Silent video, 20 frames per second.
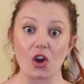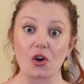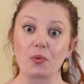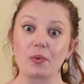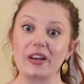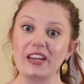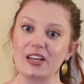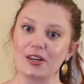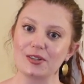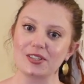
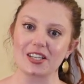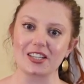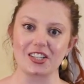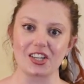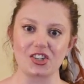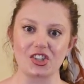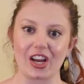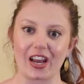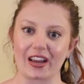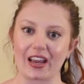We use it to
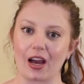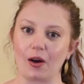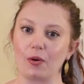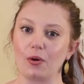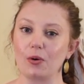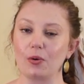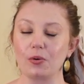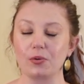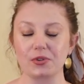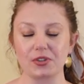check out
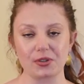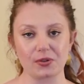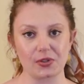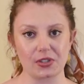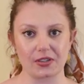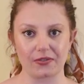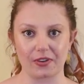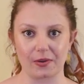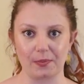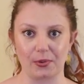all
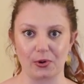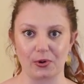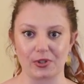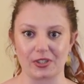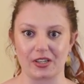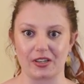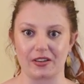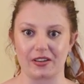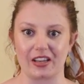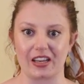sorts of
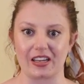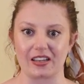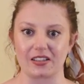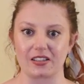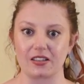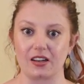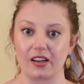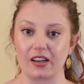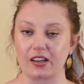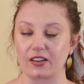important things
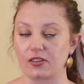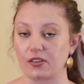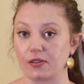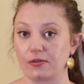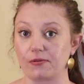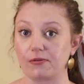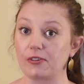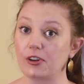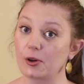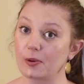like the
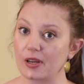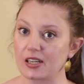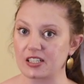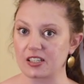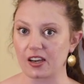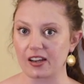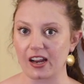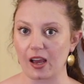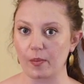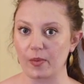fluid
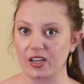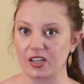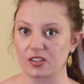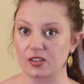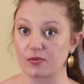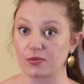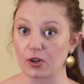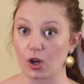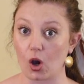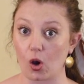dynamics
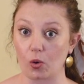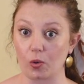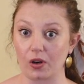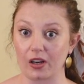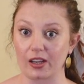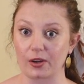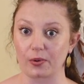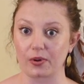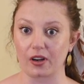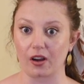of cold
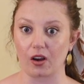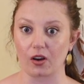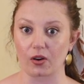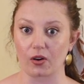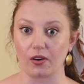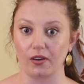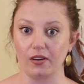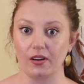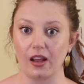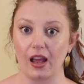liquid
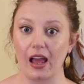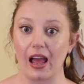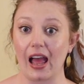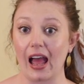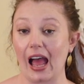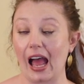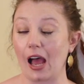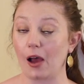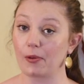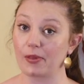argon,
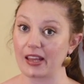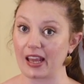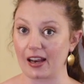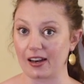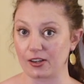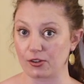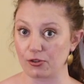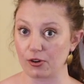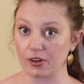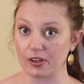how the
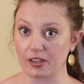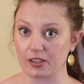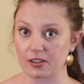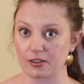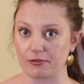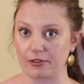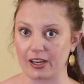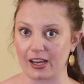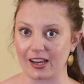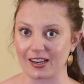electronics
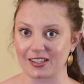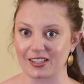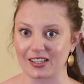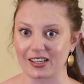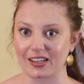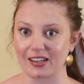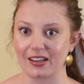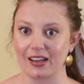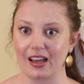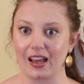are
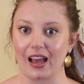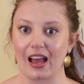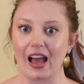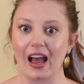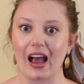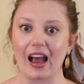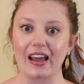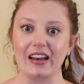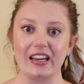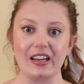reacting,
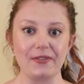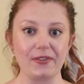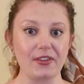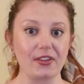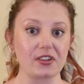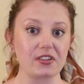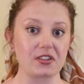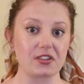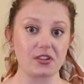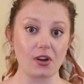and even
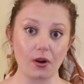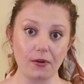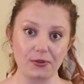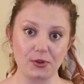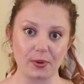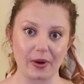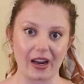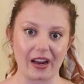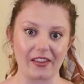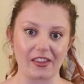the
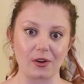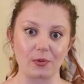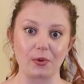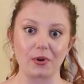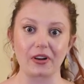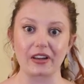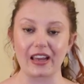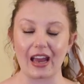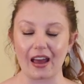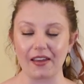software that
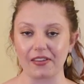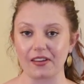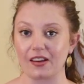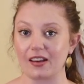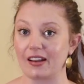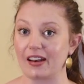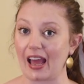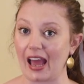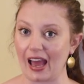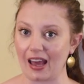will gather
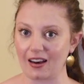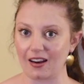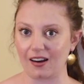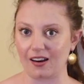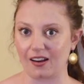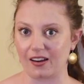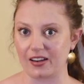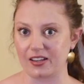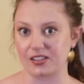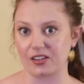and
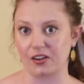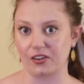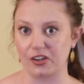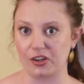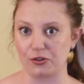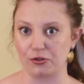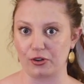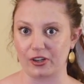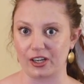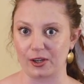analyse our
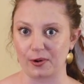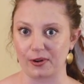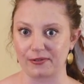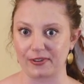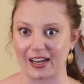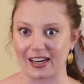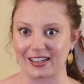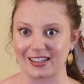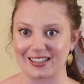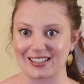neutrino
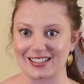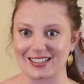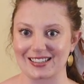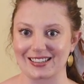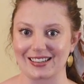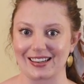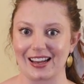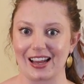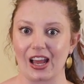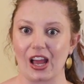
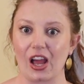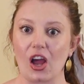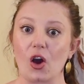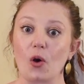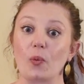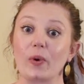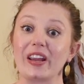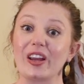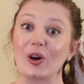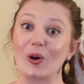events.
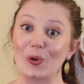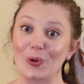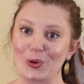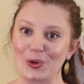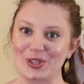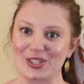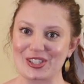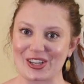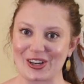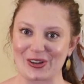We
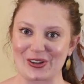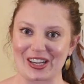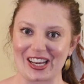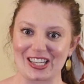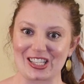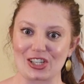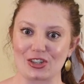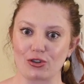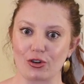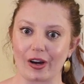also
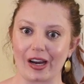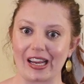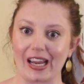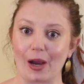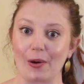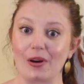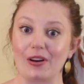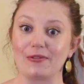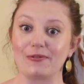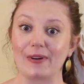get to try
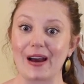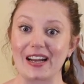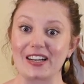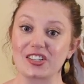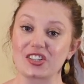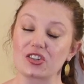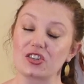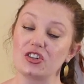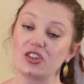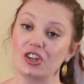out
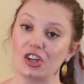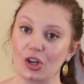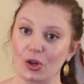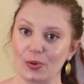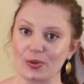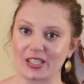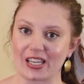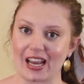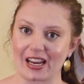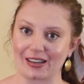advanced
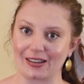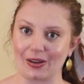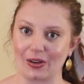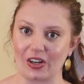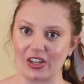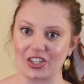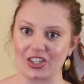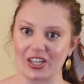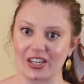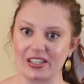new
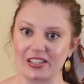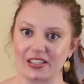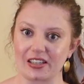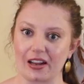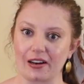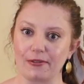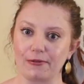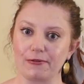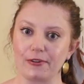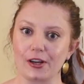technologies
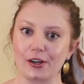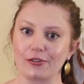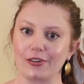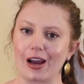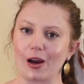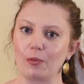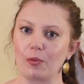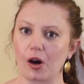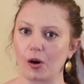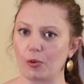and figure
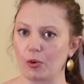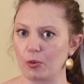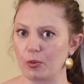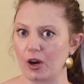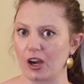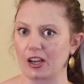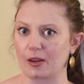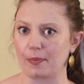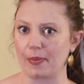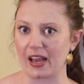out what will
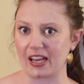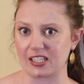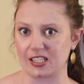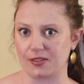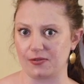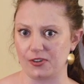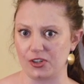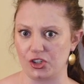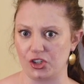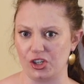work best
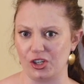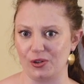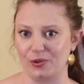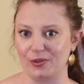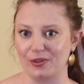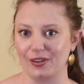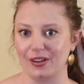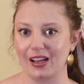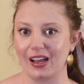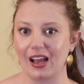for
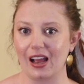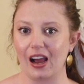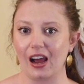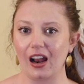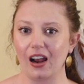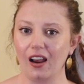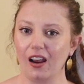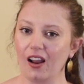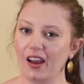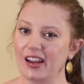DUNE,
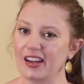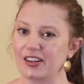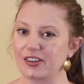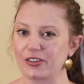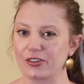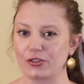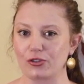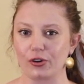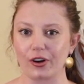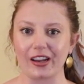like
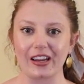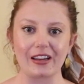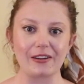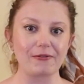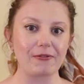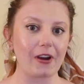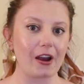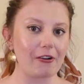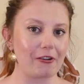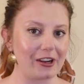trying
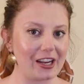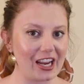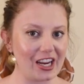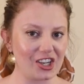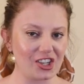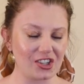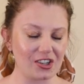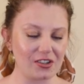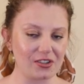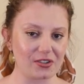
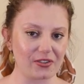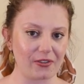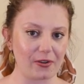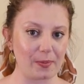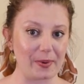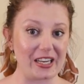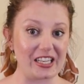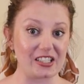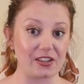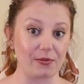variations of a
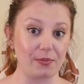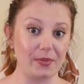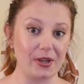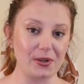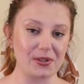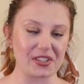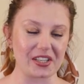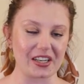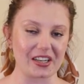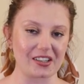piece of
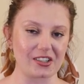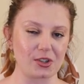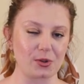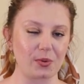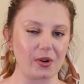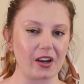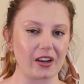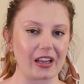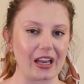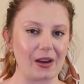music to
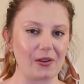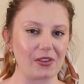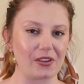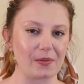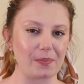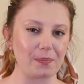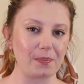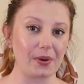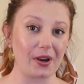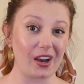work out
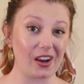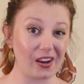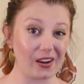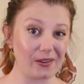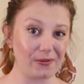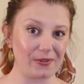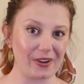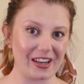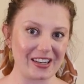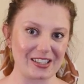the
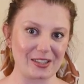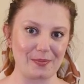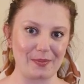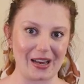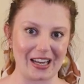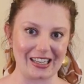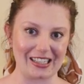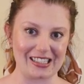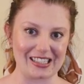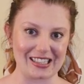perfect
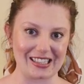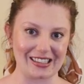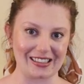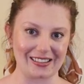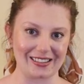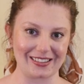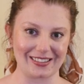melody.